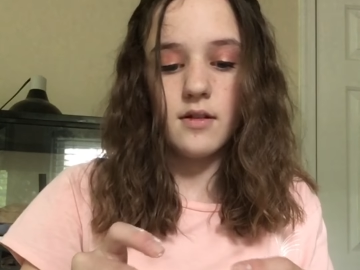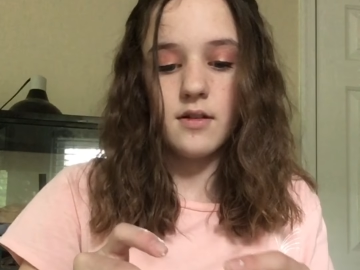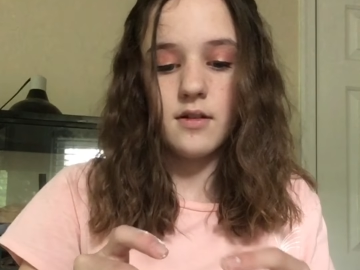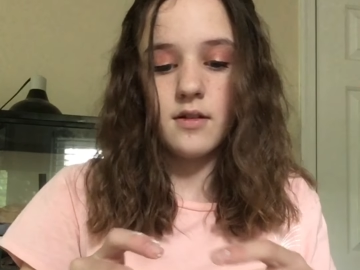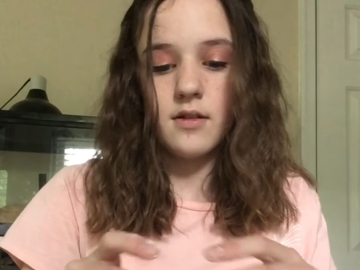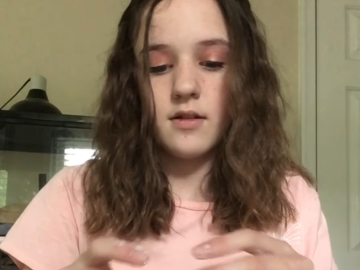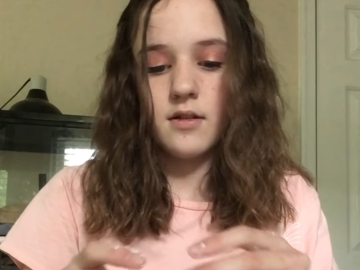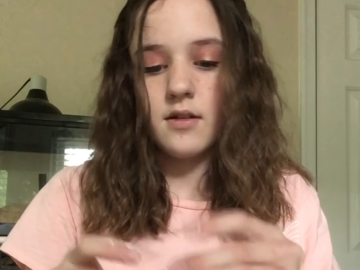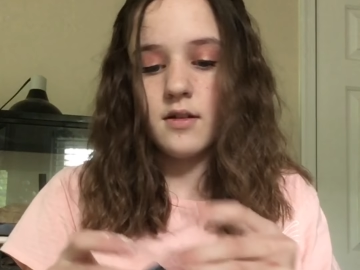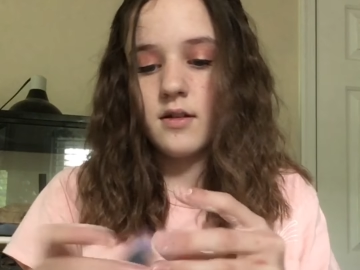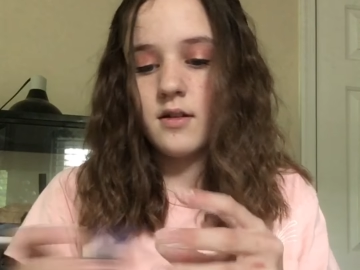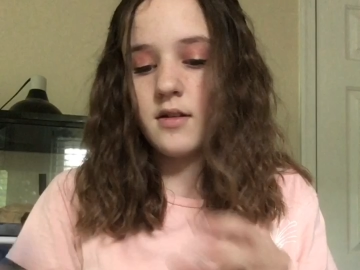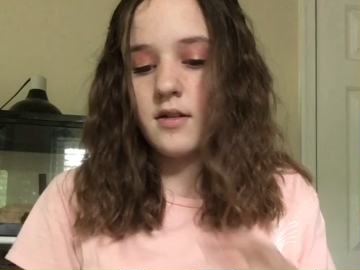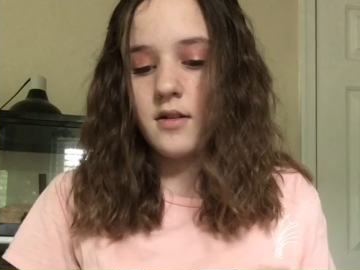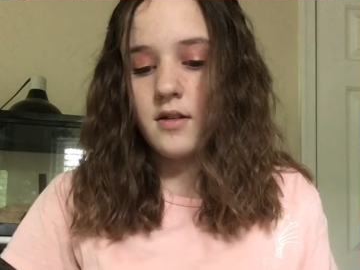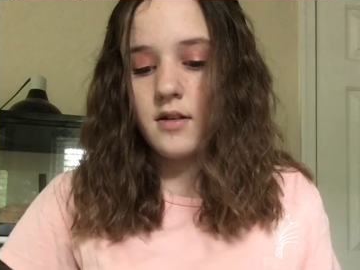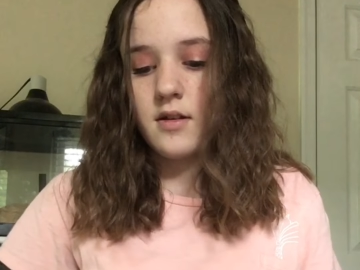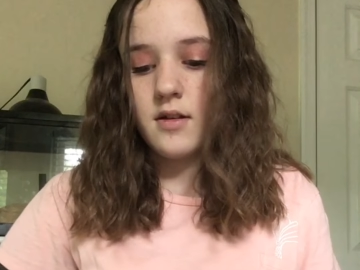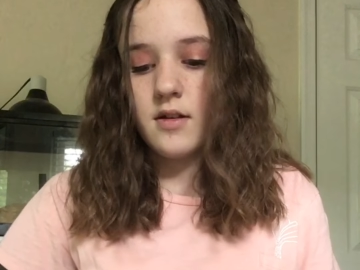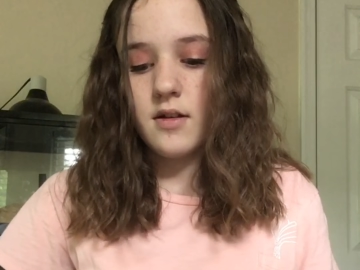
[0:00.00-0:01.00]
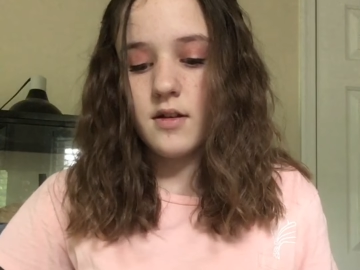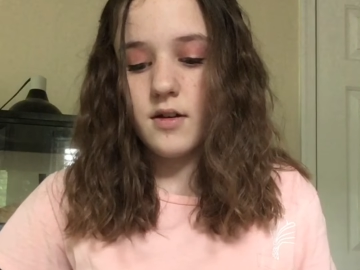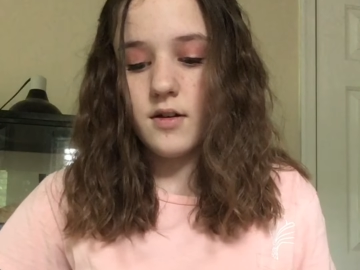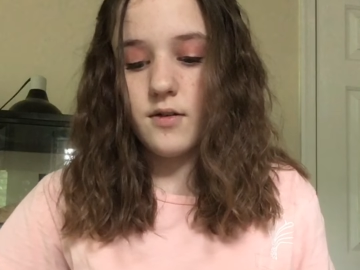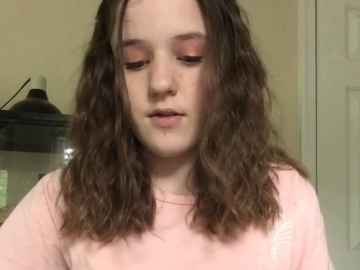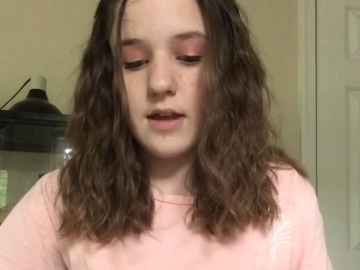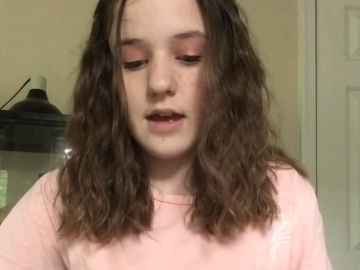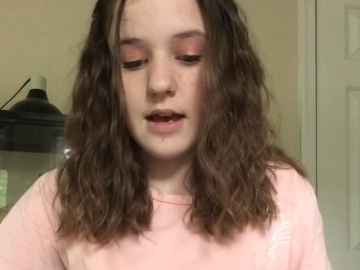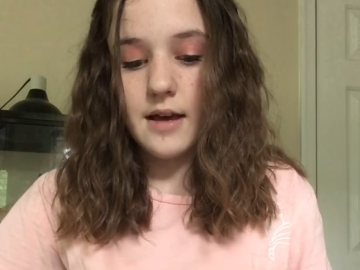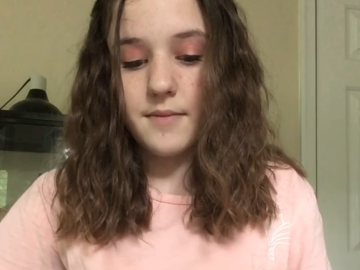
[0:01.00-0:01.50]
a little bit more
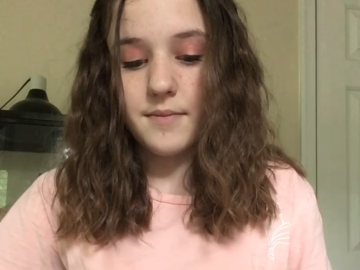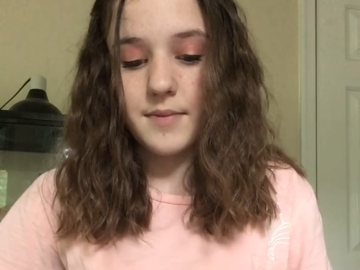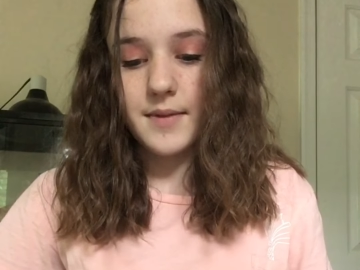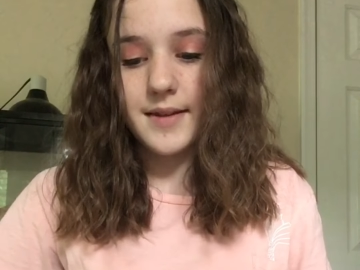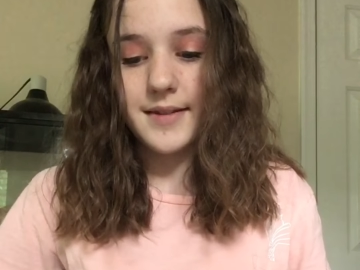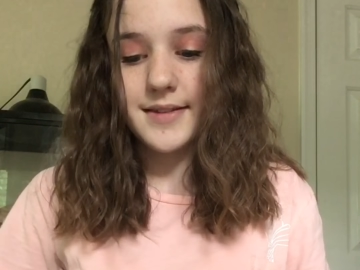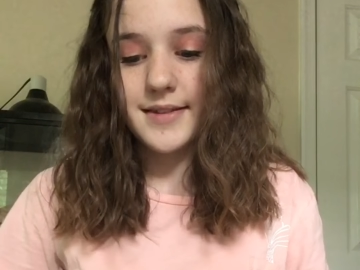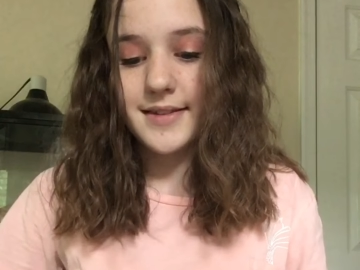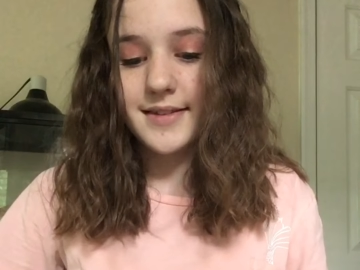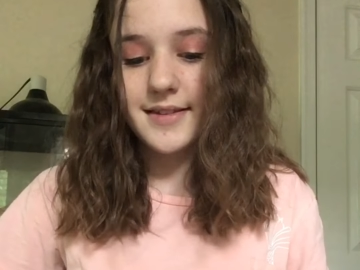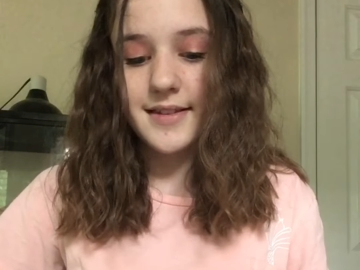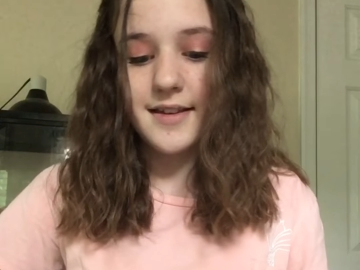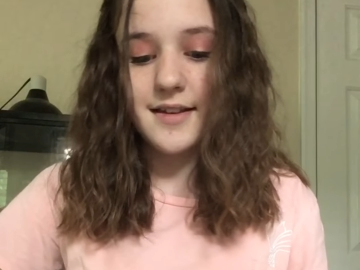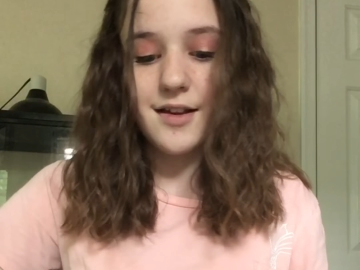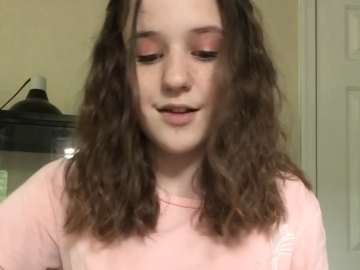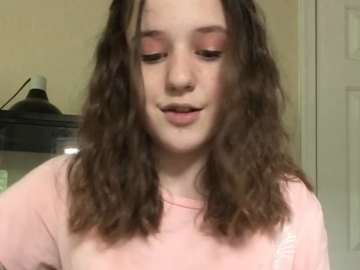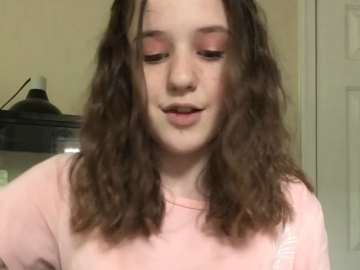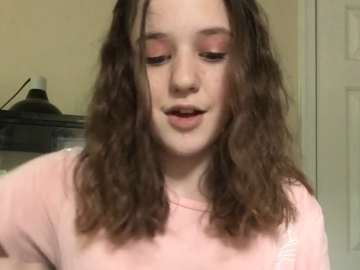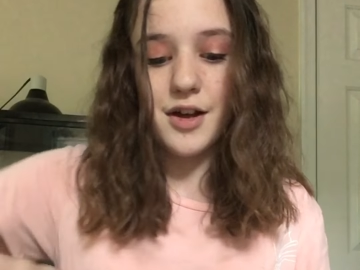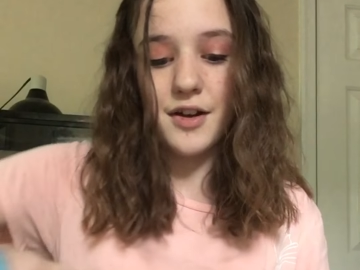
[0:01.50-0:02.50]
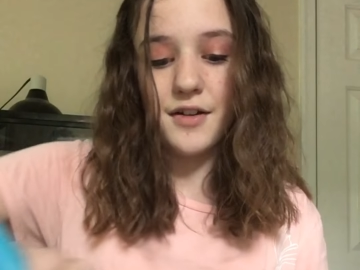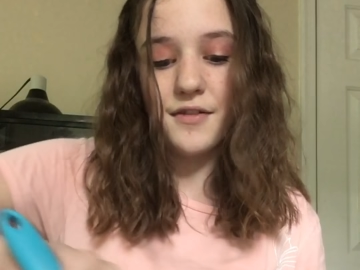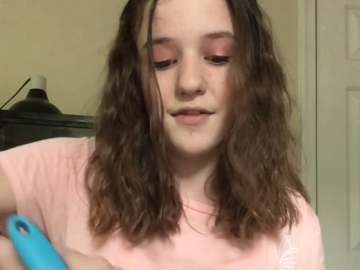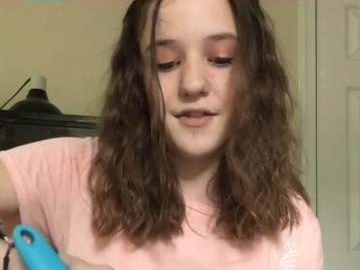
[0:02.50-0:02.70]
conditioner.